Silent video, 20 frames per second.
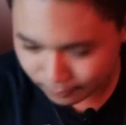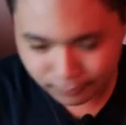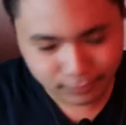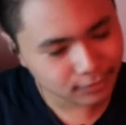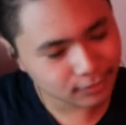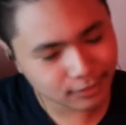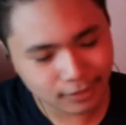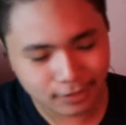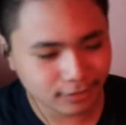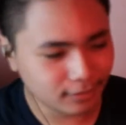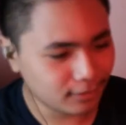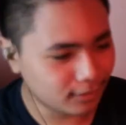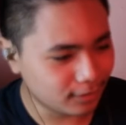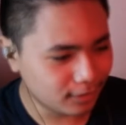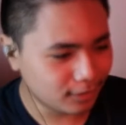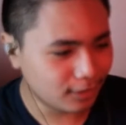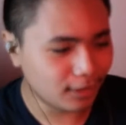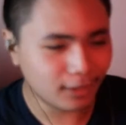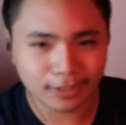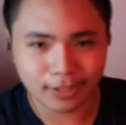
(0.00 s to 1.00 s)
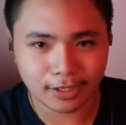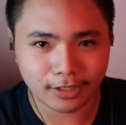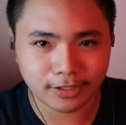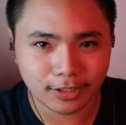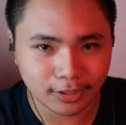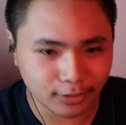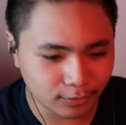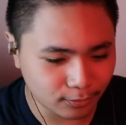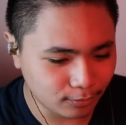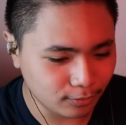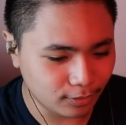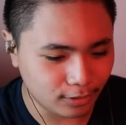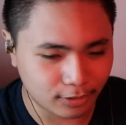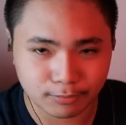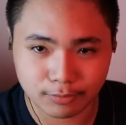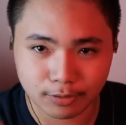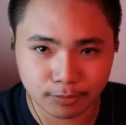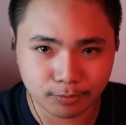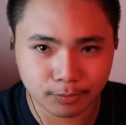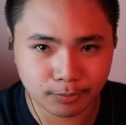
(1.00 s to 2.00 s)
It's like that. I can't do
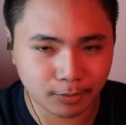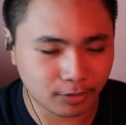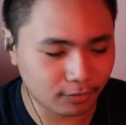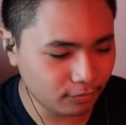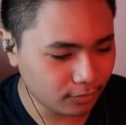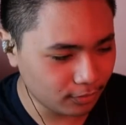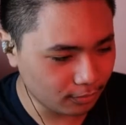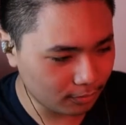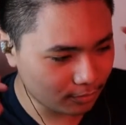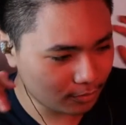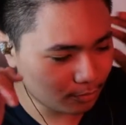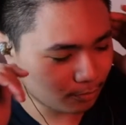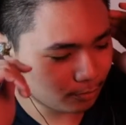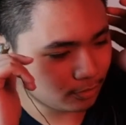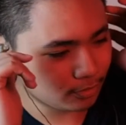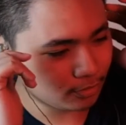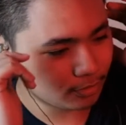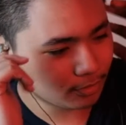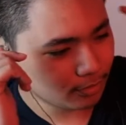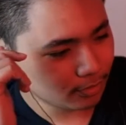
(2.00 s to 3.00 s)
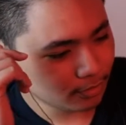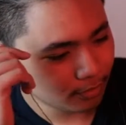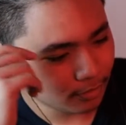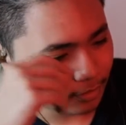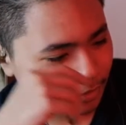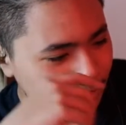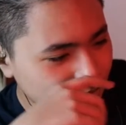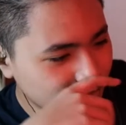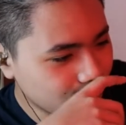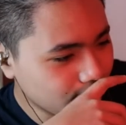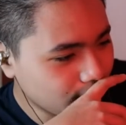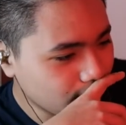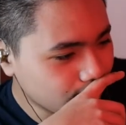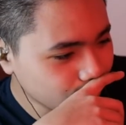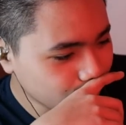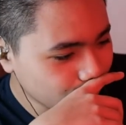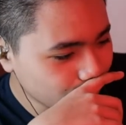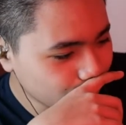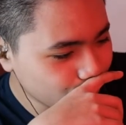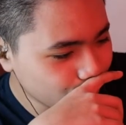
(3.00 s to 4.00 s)
that with my fingers, but. Yeah,
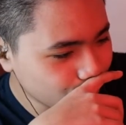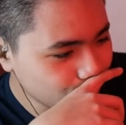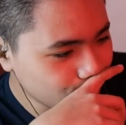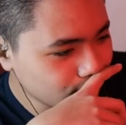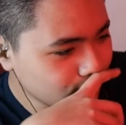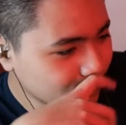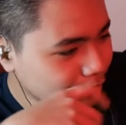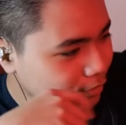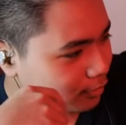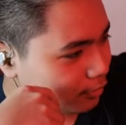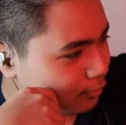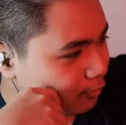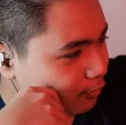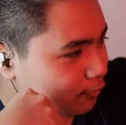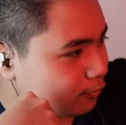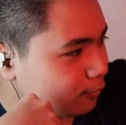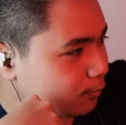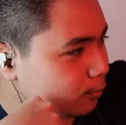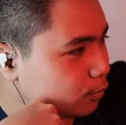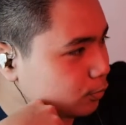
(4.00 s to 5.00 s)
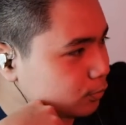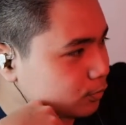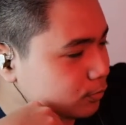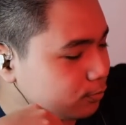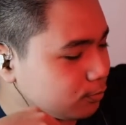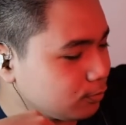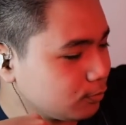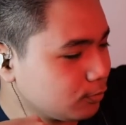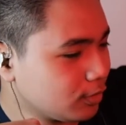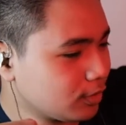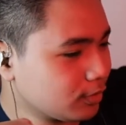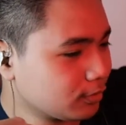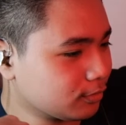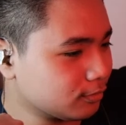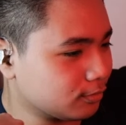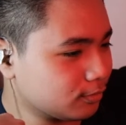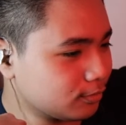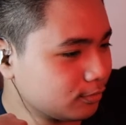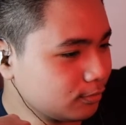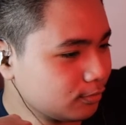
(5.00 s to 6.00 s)
along with that
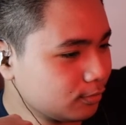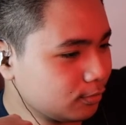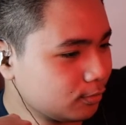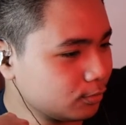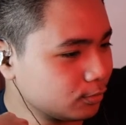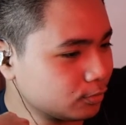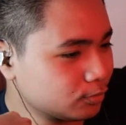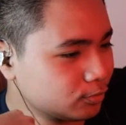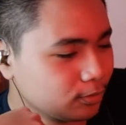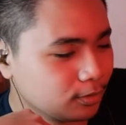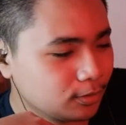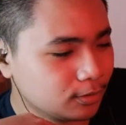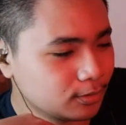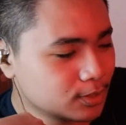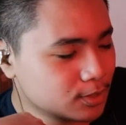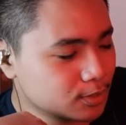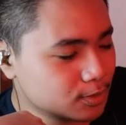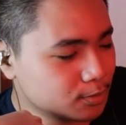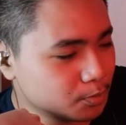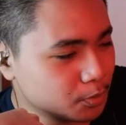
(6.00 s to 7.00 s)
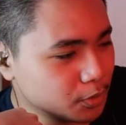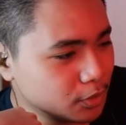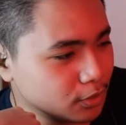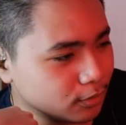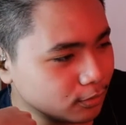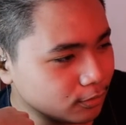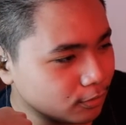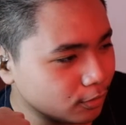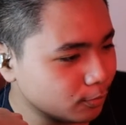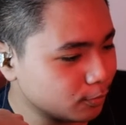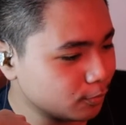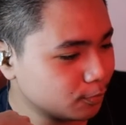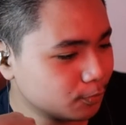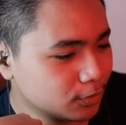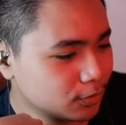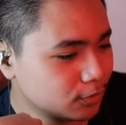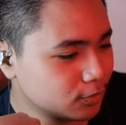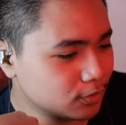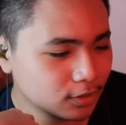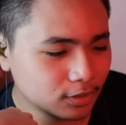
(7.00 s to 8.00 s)
ultra speed double
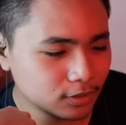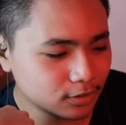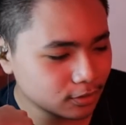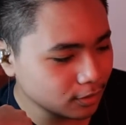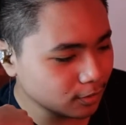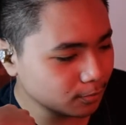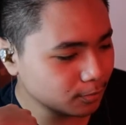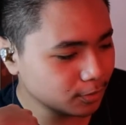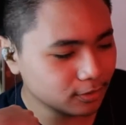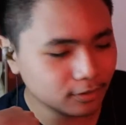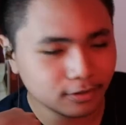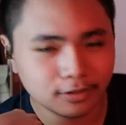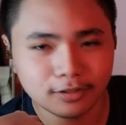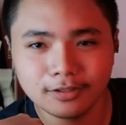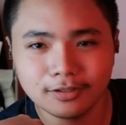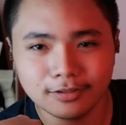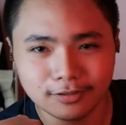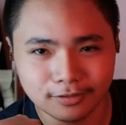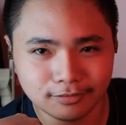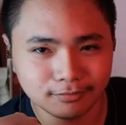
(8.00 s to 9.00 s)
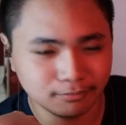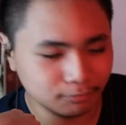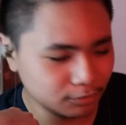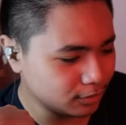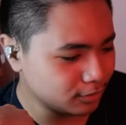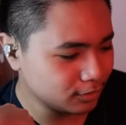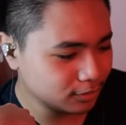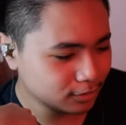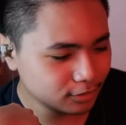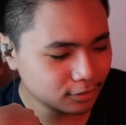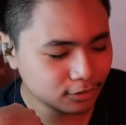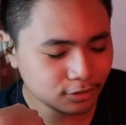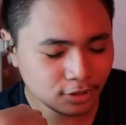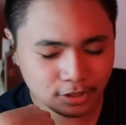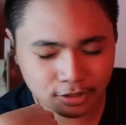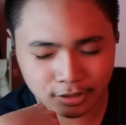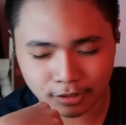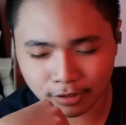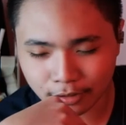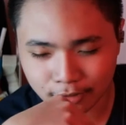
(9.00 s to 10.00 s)
pedal, yeah, it's gonna be it
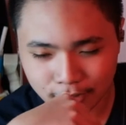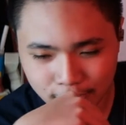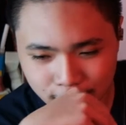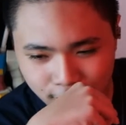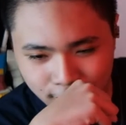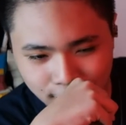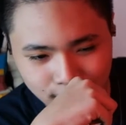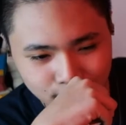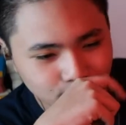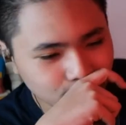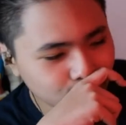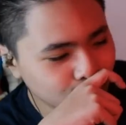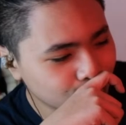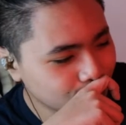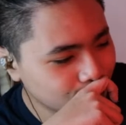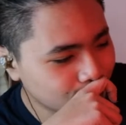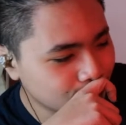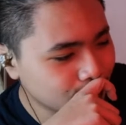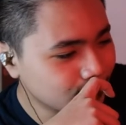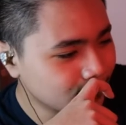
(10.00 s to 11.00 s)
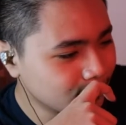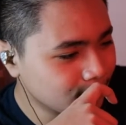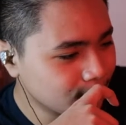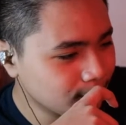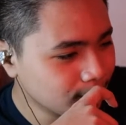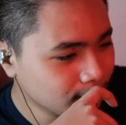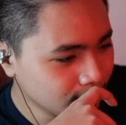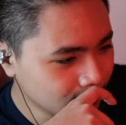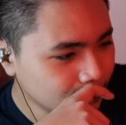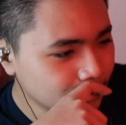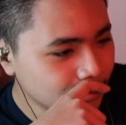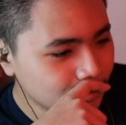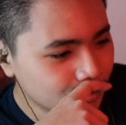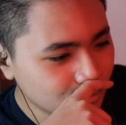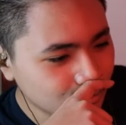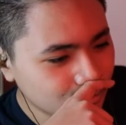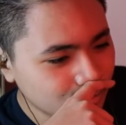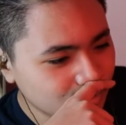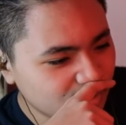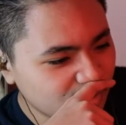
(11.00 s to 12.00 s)
takes a lot of stamina, and
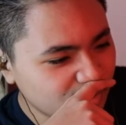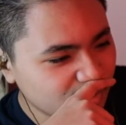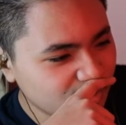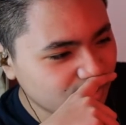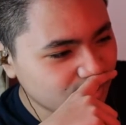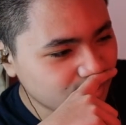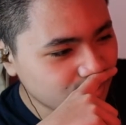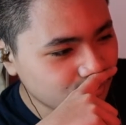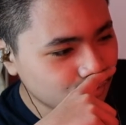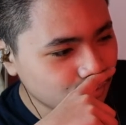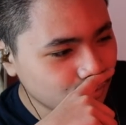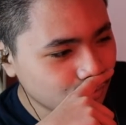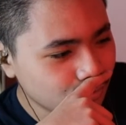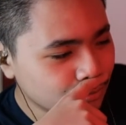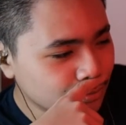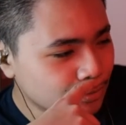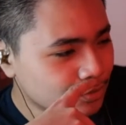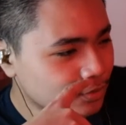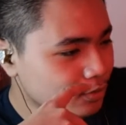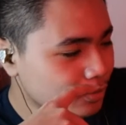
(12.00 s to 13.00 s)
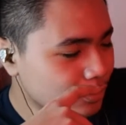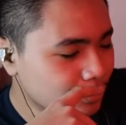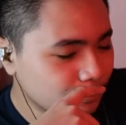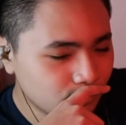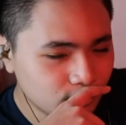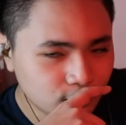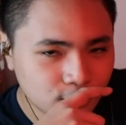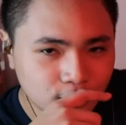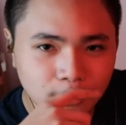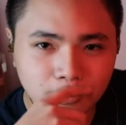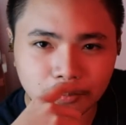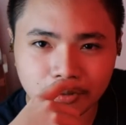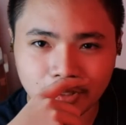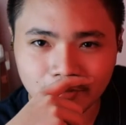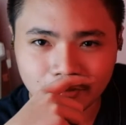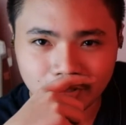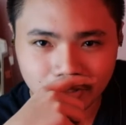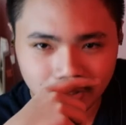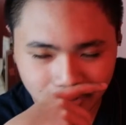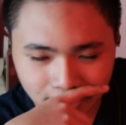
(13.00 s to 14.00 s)
if you skip
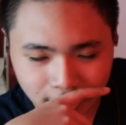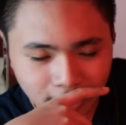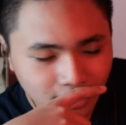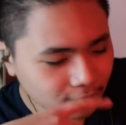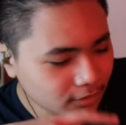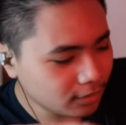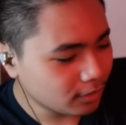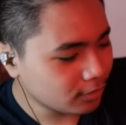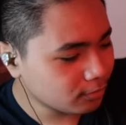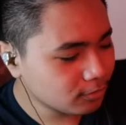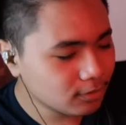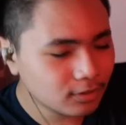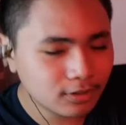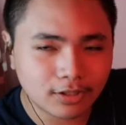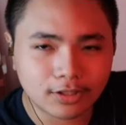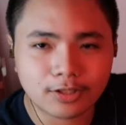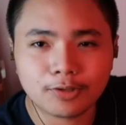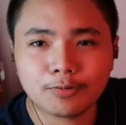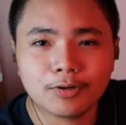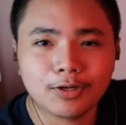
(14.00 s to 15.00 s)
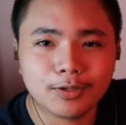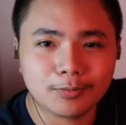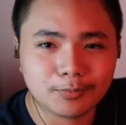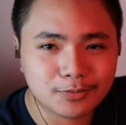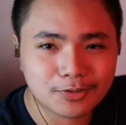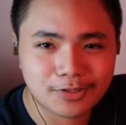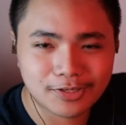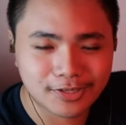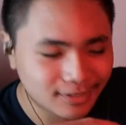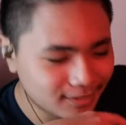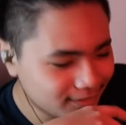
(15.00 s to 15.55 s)
leg day, you're gonna get cramps.